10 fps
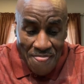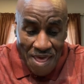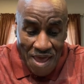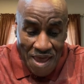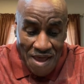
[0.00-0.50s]

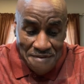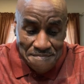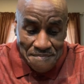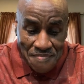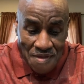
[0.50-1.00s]

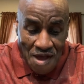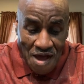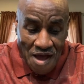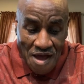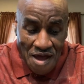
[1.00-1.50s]
And
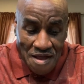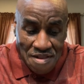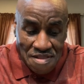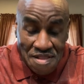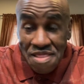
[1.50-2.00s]

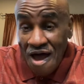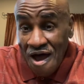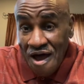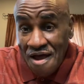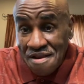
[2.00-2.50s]

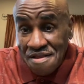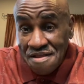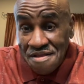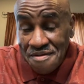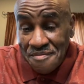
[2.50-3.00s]
Nod,
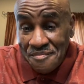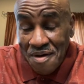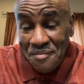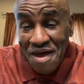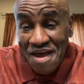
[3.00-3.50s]
my
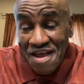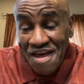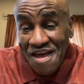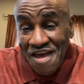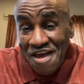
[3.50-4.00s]
man,
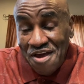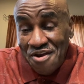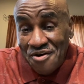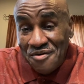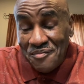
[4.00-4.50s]

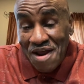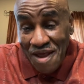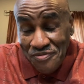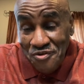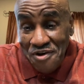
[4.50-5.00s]
my
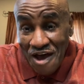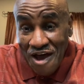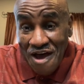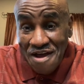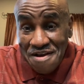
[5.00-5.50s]
nephew
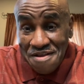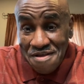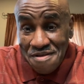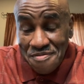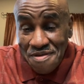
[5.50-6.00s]
Nod,
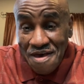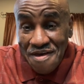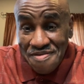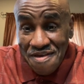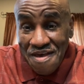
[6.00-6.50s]

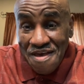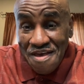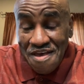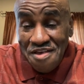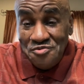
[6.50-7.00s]
yes,
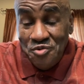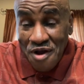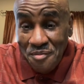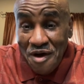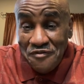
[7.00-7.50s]
he's one
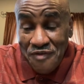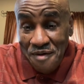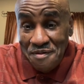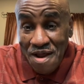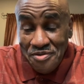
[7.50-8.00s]
of my
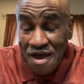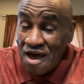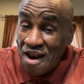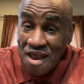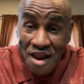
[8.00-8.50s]
favorite nephews. I
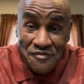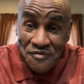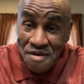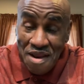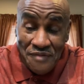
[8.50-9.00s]
got a lot of
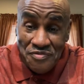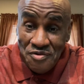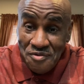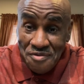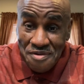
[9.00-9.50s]

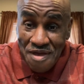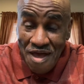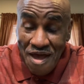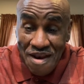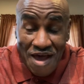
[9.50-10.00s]
nephews,
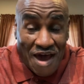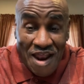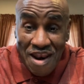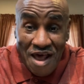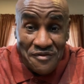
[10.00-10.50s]
and I got
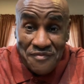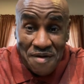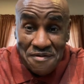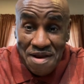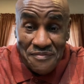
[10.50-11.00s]
a lot of
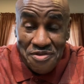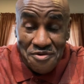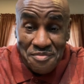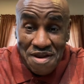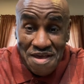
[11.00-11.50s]
favorite nephews,
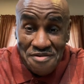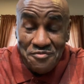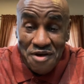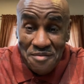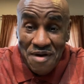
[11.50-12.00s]
but he's
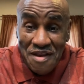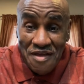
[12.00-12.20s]
one of my